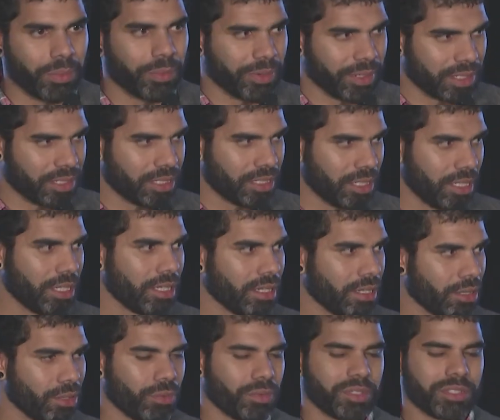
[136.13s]
We're seeing
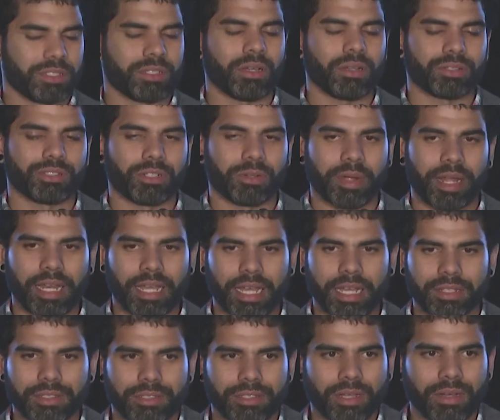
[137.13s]
the results already.
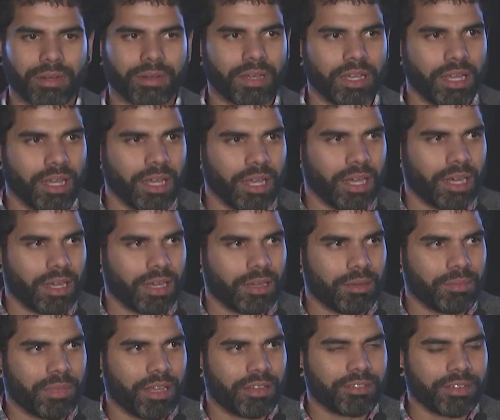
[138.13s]
And so
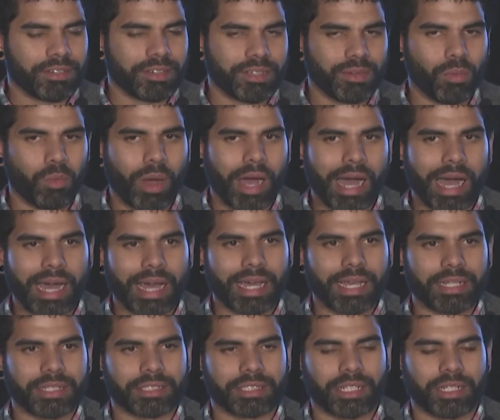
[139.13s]
a very
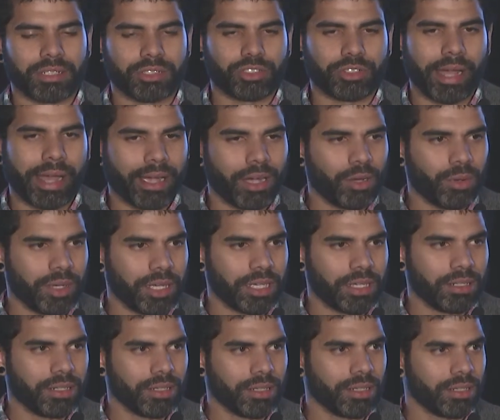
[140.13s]
wise drag
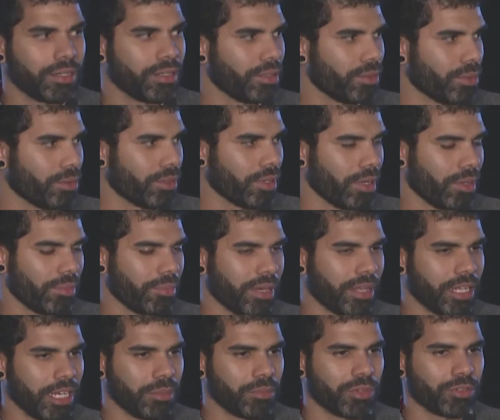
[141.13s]
queen by
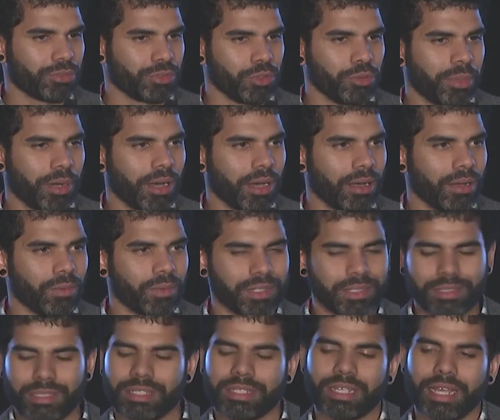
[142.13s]
the name of RuPaul
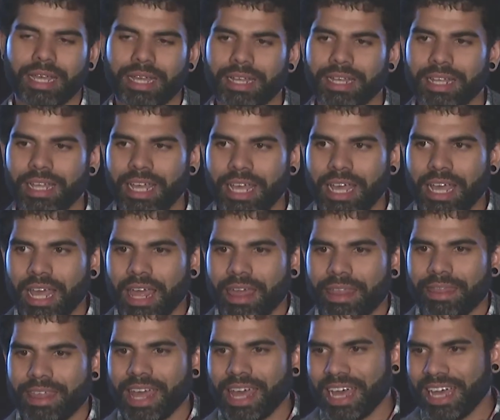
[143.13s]
once said
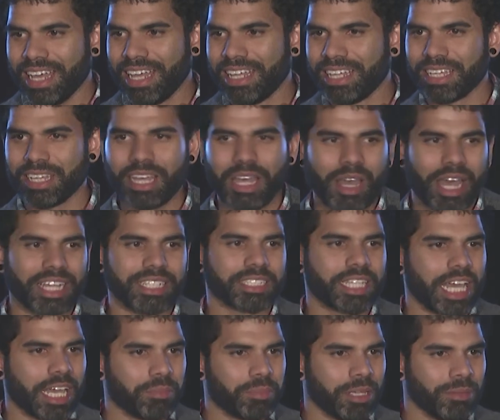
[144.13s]
that as
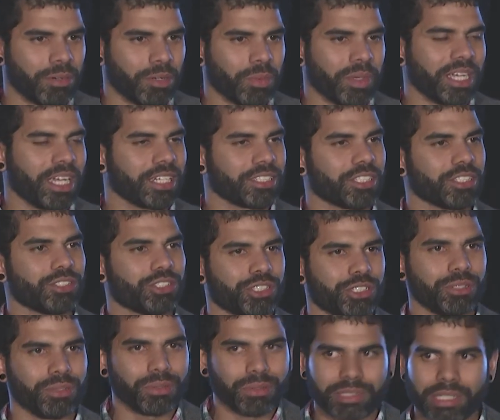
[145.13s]
gay people, we get to
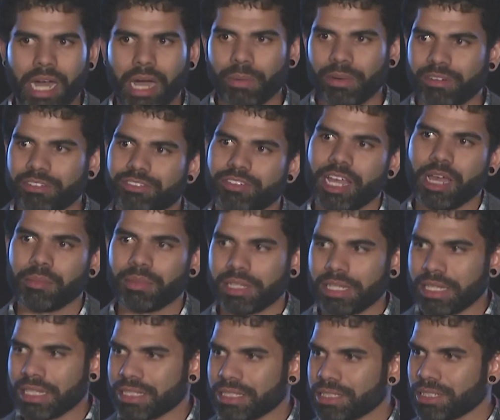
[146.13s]
choose our
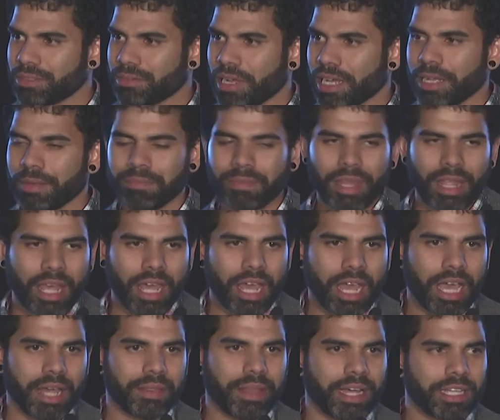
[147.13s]
families, right?
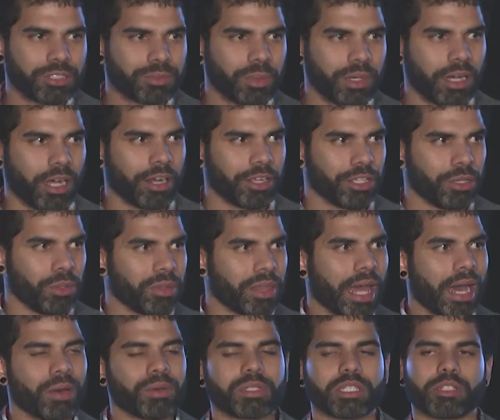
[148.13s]
And that's what our youth
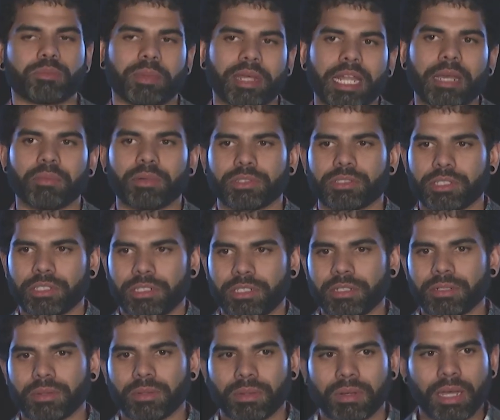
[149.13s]
house has been able to
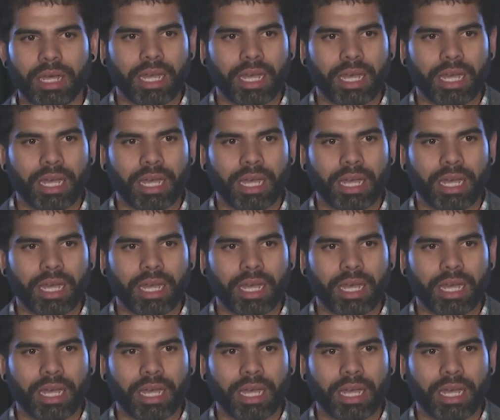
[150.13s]
do.